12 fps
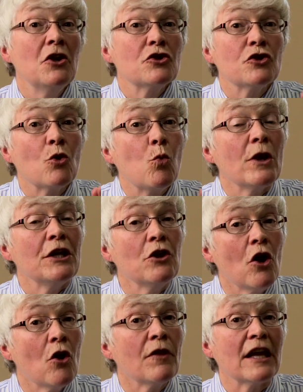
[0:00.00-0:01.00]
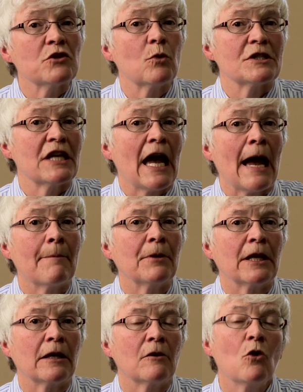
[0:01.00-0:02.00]
So we know that's what's
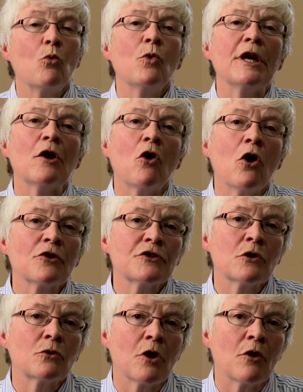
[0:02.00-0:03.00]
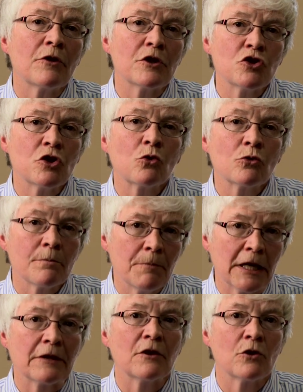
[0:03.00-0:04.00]
happening. We also know that children
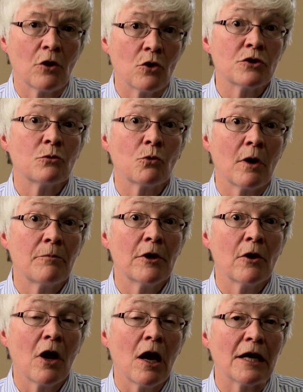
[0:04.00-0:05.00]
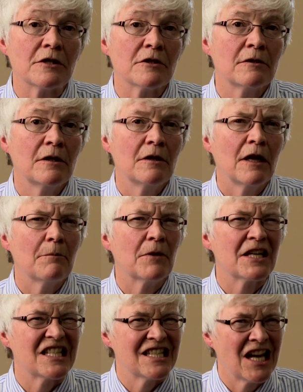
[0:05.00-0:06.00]
pick their nose and rub their eyes.
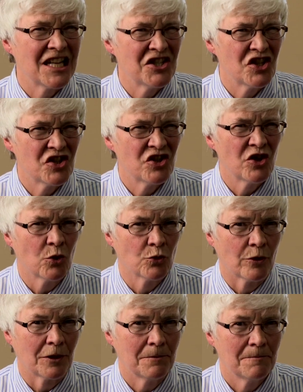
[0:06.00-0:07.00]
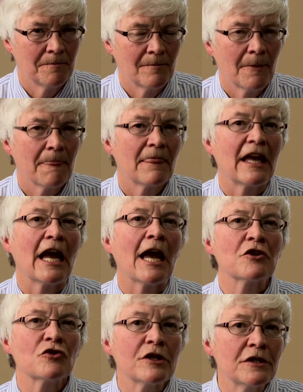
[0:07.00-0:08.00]
But it's not just children. They
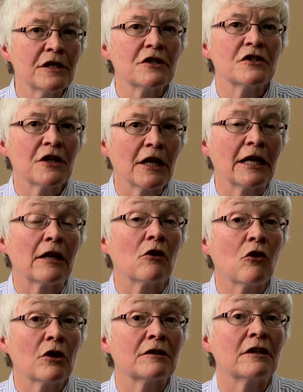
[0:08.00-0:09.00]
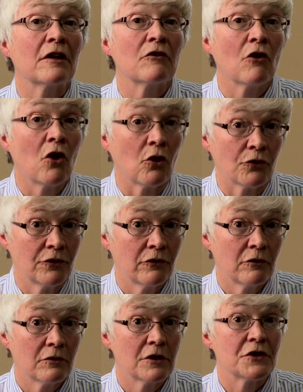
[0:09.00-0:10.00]
actually did a study and looked at
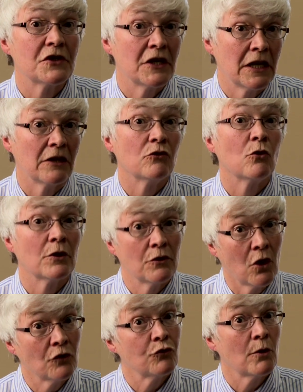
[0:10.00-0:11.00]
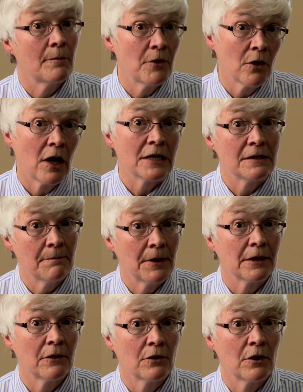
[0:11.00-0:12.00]
adults to see, do adults rub their eyes and
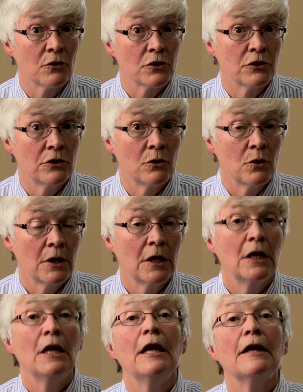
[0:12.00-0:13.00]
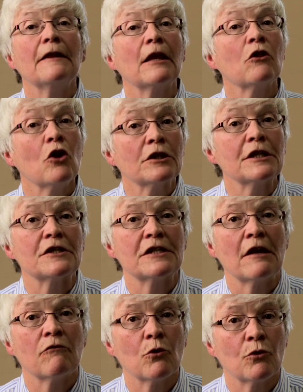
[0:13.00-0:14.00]
pick their nose too? And they looked at
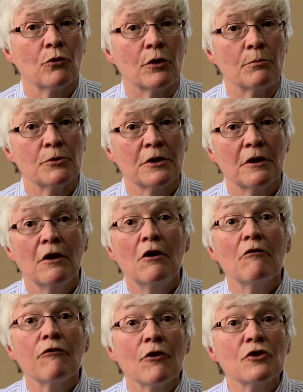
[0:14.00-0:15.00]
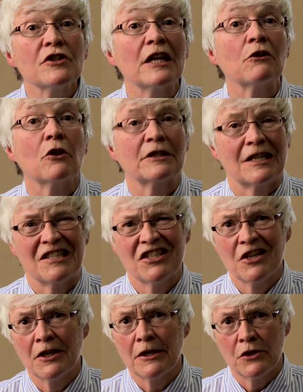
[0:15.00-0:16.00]
several groups. First, they looked at
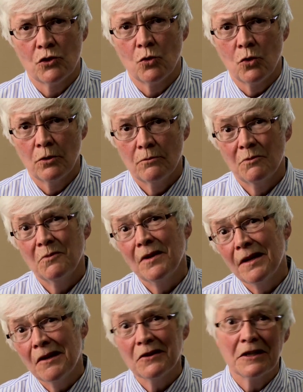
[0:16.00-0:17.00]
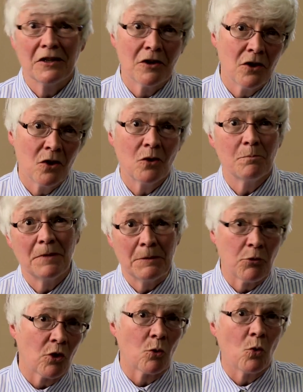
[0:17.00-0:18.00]
Sunday school. Well, you know, people